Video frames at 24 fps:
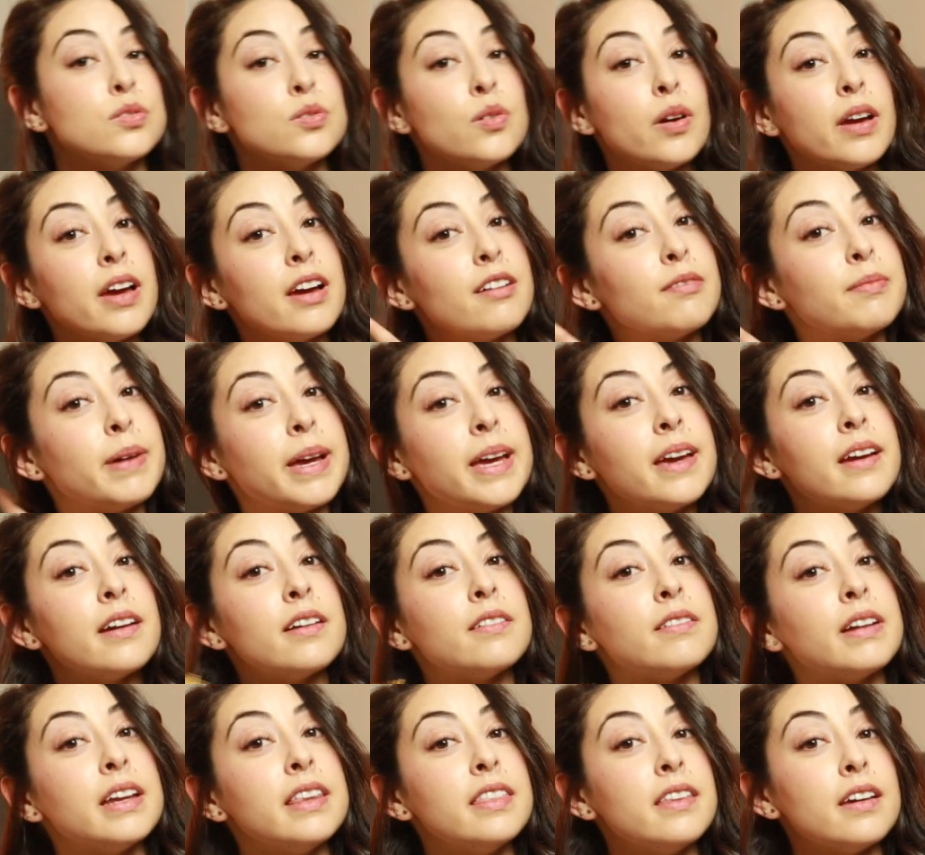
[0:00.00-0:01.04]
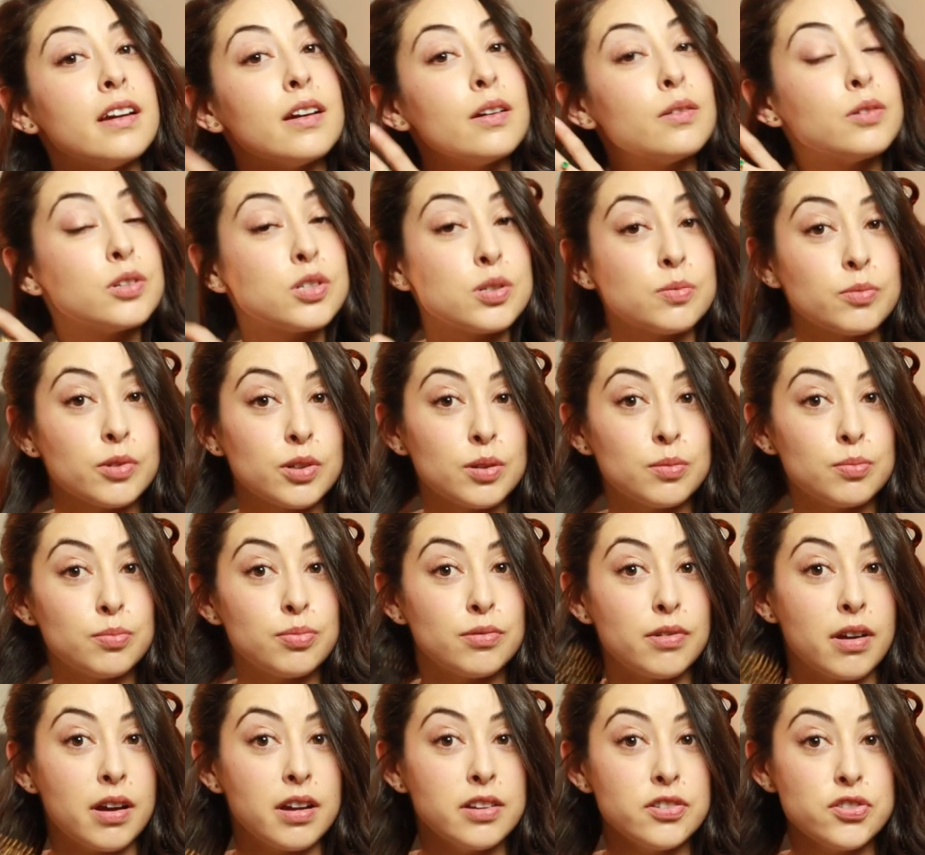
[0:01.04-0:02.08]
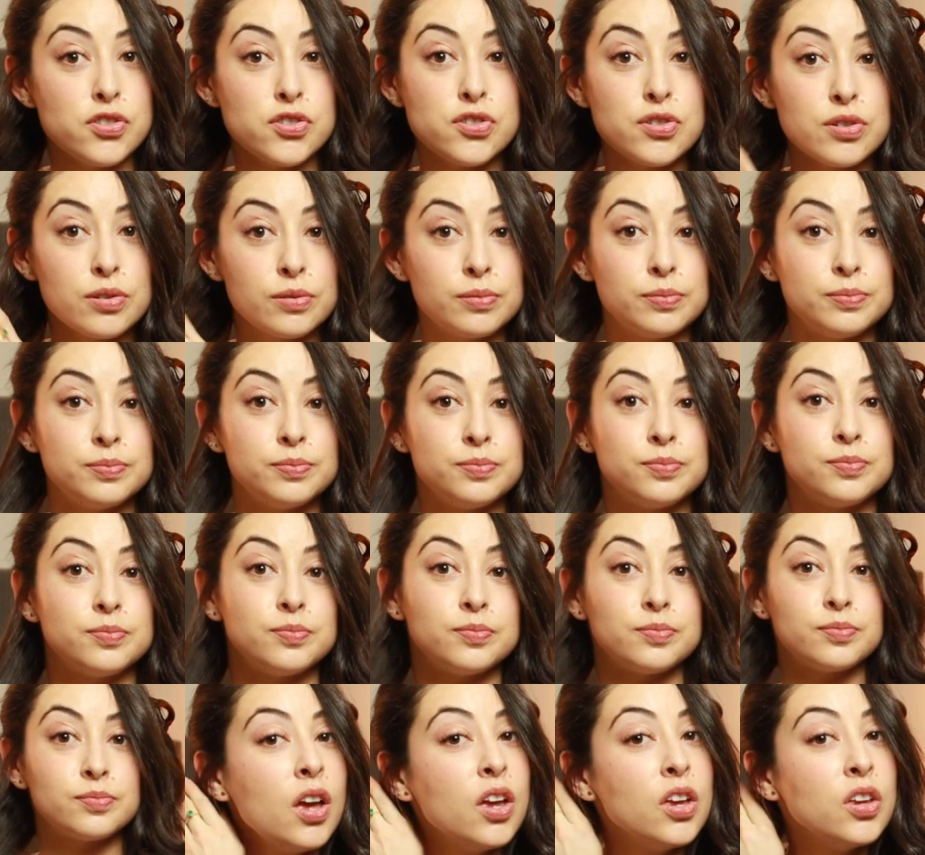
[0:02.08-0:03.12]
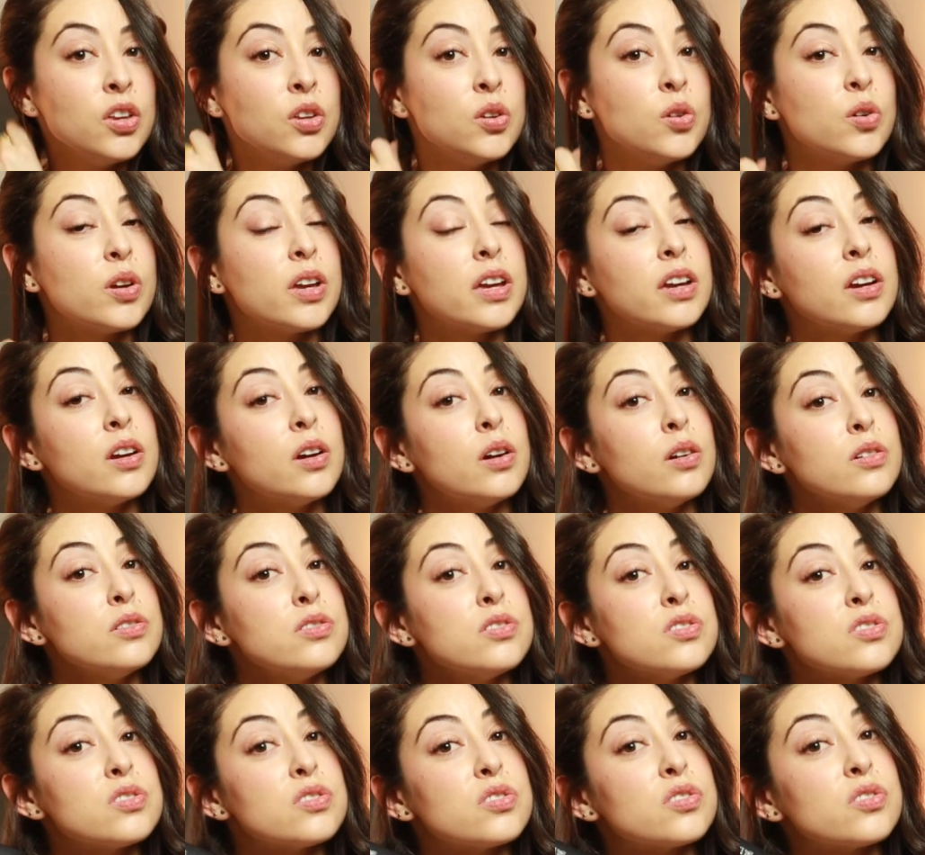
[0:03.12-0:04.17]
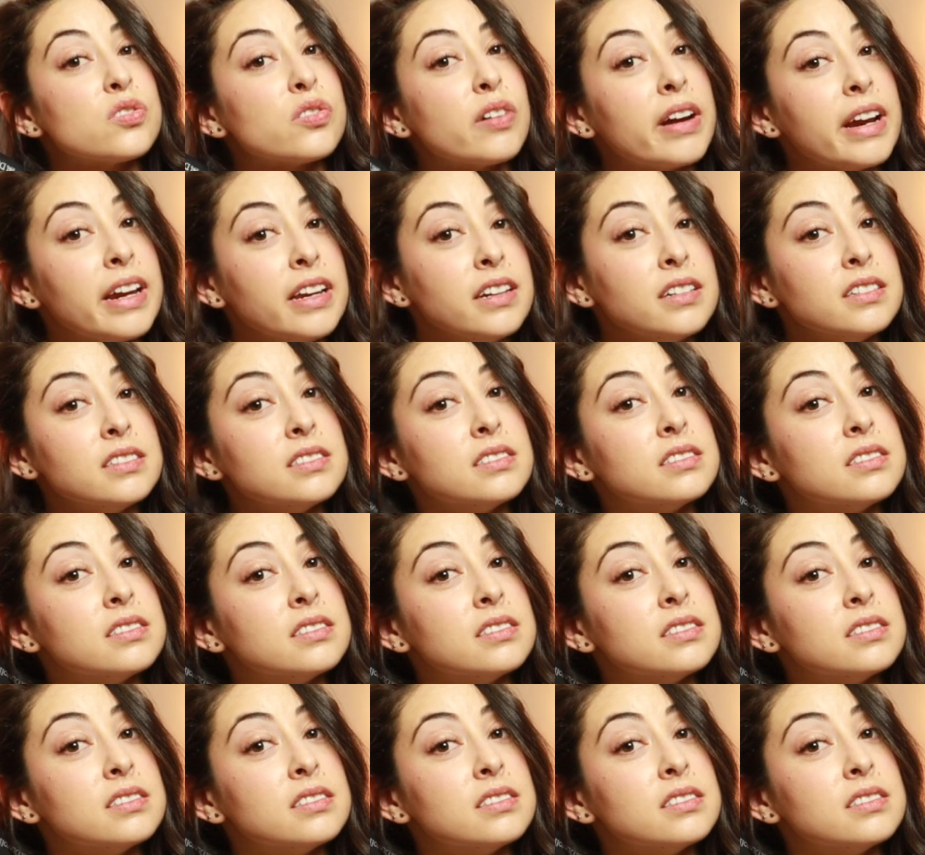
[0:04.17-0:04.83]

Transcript: So I have my hair right there, which I'm gonna brush. You can go straight